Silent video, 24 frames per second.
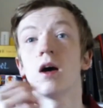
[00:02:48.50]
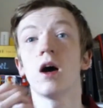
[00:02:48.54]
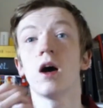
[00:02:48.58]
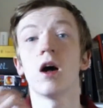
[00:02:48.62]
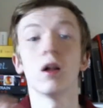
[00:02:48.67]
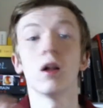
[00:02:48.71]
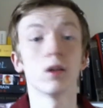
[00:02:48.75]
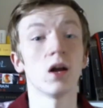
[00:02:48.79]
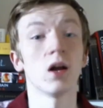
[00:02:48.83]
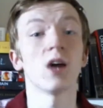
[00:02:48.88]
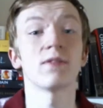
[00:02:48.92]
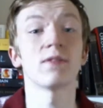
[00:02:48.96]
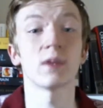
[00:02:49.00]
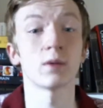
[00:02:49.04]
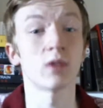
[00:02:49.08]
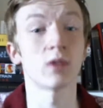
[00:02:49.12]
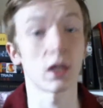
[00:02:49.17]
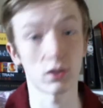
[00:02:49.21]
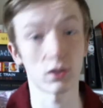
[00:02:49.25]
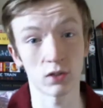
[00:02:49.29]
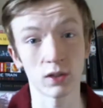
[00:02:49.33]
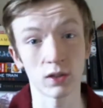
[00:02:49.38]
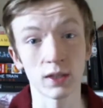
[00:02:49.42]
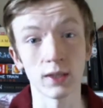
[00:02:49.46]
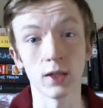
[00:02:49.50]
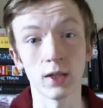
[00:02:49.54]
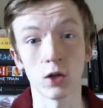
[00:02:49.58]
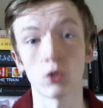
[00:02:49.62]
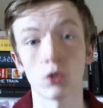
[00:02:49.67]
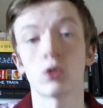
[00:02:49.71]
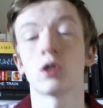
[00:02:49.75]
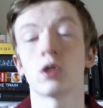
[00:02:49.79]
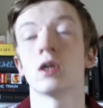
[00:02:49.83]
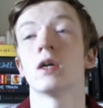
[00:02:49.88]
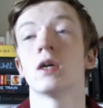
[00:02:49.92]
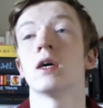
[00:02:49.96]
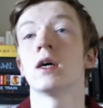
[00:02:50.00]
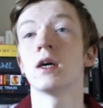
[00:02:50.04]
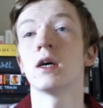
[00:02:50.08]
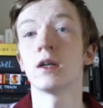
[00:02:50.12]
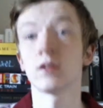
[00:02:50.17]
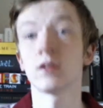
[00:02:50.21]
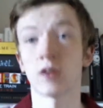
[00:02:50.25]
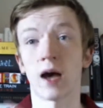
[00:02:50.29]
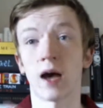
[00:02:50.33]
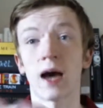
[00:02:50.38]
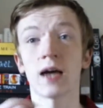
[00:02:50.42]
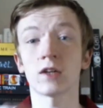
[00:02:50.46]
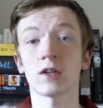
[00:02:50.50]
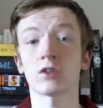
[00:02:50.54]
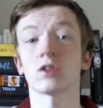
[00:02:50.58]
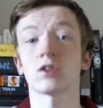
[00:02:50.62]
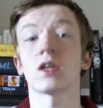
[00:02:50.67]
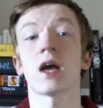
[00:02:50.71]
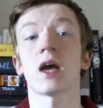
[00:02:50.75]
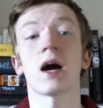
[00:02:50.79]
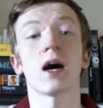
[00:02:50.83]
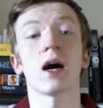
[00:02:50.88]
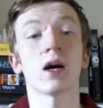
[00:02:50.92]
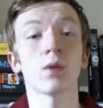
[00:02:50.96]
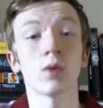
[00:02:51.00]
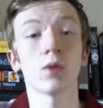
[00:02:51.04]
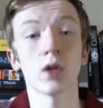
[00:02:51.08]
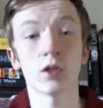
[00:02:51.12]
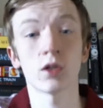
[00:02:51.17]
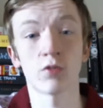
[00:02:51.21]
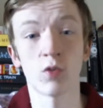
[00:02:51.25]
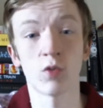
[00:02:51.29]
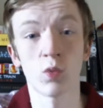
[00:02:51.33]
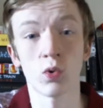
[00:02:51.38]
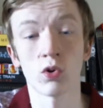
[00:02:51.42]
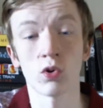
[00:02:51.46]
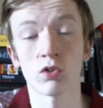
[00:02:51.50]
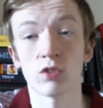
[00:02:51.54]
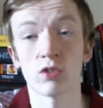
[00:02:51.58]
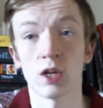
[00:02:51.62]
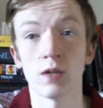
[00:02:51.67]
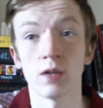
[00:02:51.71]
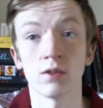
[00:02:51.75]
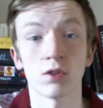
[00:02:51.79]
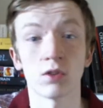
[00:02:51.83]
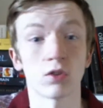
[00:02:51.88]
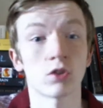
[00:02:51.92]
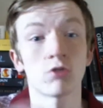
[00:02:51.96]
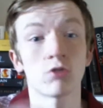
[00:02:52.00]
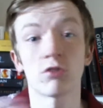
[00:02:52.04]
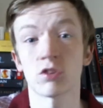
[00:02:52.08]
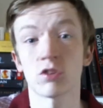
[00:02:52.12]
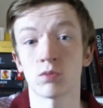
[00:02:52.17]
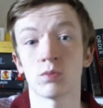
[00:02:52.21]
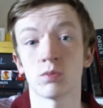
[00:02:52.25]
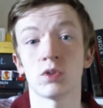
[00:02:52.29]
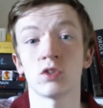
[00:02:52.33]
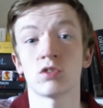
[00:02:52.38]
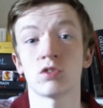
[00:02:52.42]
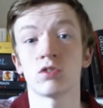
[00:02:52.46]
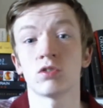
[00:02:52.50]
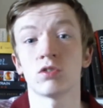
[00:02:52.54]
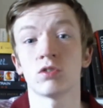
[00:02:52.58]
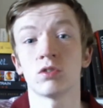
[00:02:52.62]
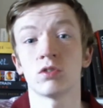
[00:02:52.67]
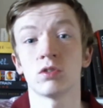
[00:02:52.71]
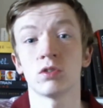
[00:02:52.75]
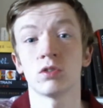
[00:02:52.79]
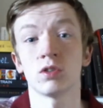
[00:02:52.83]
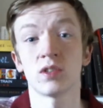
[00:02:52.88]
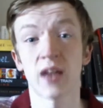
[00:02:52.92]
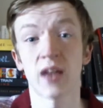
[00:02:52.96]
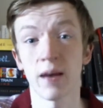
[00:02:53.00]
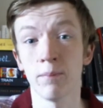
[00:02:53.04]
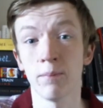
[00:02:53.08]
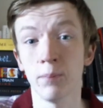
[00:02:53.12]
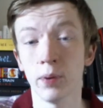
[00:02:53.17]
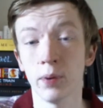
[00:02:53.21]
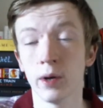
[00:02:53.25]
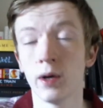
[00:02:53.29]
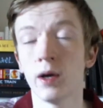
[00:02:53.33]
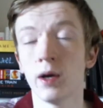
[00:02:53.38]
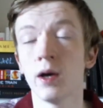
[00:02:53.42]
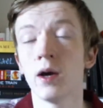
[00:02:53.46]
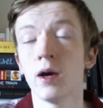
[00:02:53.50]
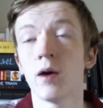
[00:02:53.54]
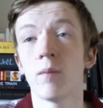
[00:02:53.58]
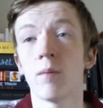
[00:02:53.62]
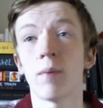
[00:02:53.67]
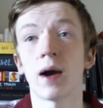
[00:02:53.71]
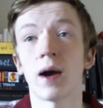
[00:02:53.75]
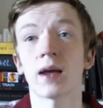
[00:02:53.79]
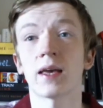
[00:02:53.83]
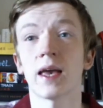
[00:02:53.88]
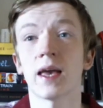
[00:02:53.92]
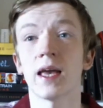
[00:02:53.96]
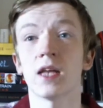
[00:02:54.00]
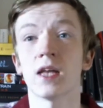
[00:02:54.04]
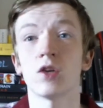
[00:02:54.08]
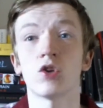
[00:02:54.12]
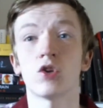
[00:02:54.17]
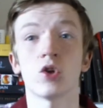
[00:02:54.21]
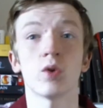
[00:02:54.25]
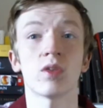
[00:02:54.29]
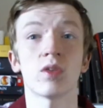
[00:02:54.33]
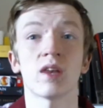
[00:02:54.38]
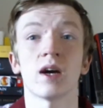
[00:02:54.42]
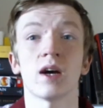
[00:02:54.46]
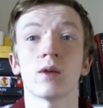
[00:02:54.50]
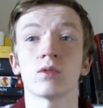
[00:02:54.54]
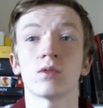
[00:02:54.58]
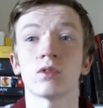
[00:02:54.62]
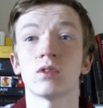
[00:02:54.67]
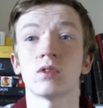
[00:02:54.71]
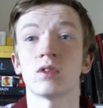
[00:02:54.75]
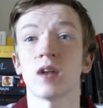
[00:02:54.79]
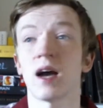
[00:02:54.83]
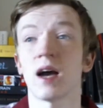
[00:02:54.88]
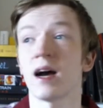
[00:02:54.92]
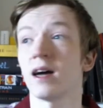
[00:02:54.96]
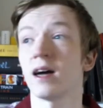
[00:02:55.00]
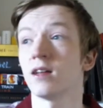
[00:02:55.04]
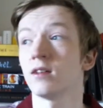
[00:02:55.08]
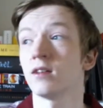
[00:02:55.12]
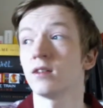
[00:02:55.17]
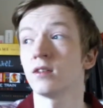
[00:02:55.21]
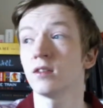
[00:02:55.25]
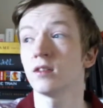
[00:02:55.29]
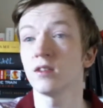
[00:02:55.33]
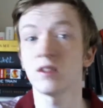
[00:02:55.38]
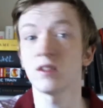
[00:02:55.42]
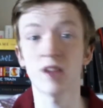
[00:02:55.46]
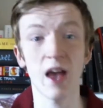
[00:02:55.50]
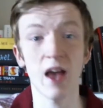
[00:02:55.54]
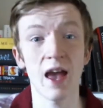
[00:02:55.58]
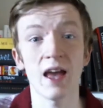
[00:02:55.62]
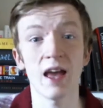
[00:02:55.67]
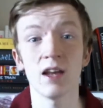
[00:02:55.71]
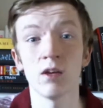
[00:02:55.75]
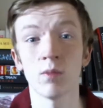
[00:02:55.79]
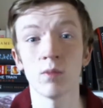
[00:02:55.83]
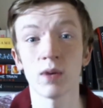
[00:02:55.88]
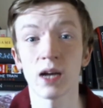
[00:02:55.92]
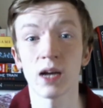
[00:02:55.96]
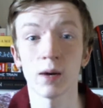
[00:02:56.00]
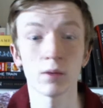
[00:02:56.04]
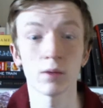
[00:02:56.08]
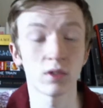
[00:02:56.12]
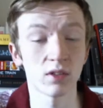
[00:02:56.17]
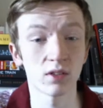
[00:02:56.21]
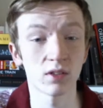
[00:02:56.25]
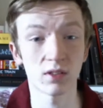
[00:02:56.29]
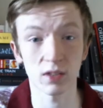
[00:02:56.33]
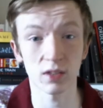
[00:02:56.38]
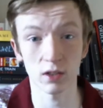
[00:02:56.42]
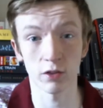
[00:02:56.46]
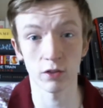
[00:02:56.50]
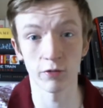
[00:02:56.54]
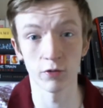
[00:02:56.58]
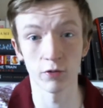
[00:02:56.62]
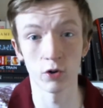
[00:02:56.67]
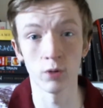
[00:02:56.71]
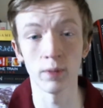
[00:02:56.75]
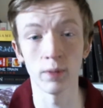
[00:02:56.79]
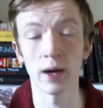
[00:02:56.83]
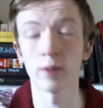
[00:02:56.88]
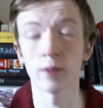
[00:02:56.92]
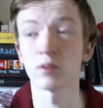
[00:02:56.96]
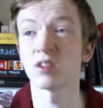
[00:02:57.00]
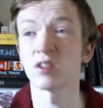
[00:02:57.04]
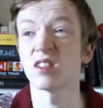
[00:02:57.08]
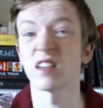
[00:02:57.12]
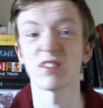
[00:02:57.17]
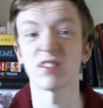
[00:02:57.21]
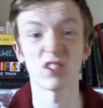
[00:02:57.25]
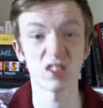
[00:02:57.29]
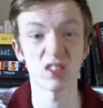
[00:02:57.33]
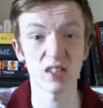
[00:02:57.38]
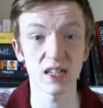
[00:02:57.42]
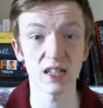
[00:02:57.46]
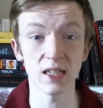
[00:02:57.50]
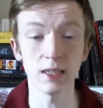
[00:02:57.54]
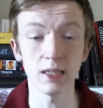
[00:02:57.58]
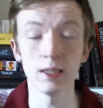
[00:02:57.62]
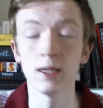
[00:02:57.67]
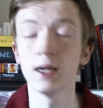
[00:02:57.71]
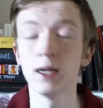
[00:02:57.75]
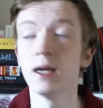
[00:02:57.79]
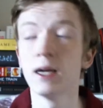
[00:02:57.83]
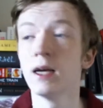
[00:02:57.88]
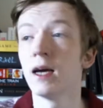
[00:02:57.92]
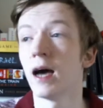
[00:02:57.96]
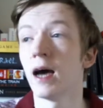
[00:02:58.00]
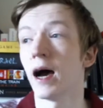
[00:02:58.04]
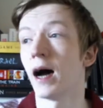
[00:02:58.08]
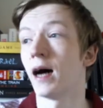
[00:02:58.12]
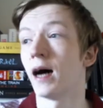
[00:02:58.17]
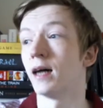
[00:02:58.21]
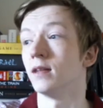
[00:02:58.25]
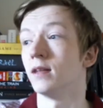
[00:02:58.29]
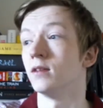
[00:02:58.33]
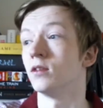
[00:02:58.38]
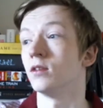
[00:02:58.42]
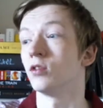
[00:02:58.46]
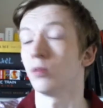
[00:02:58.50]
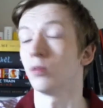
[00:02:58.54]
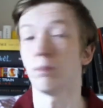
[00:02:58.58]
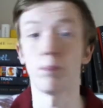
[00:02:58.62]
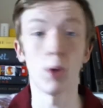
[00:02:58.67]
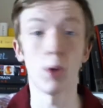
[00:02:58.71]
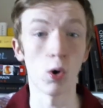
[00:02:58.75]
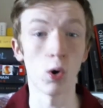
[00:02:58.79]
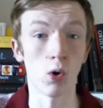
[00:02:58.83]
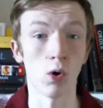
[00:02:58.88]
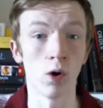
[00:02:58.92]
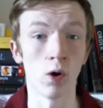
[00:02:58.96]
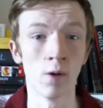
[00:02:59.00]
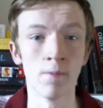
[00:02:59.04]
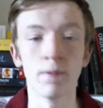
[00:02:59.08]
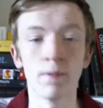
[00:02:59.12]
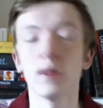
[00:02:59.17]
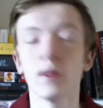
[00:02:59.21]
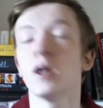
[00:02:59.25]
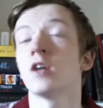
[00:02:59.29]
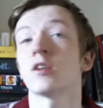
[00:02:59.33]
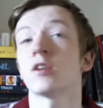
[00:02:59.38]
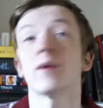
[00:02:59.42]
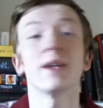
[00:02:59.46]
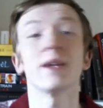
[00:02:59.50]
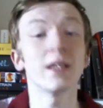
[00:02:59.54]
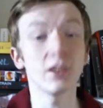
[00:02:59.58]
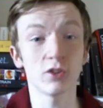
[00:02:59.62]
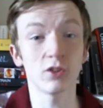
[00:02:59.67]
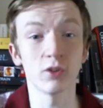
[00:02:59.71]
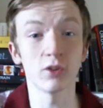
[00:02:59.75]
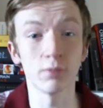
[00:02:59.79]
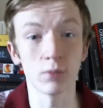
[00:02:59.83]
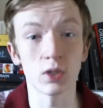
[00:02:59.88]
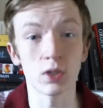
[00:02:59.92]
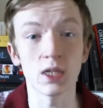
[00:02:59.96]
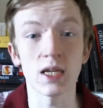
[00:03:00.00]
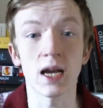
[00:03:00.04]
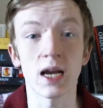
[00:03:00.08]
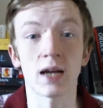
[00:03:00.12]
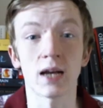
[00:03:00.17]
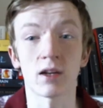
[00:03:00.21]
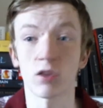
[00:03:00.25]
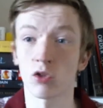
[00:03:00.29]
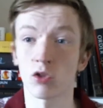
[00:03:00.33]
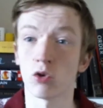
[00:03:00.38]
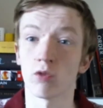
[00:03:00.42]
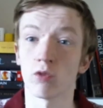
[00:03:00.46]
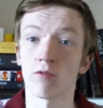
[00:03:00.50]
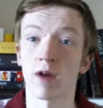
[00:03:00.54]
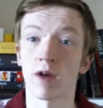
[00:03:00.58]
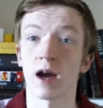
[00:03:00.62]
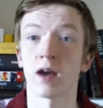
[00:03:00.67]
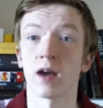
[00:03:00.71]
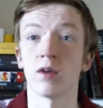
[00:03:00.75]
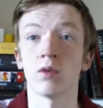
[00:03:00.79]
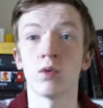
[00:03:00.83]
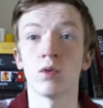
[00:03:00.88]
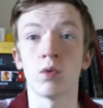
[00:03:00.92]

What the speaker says: A lot of it was actually luck. So actually, I worked for Waterstones as a Christmas temp back in 2010 when I was in sixth form. I was 17 and poor. So I needed some money and I thought, right,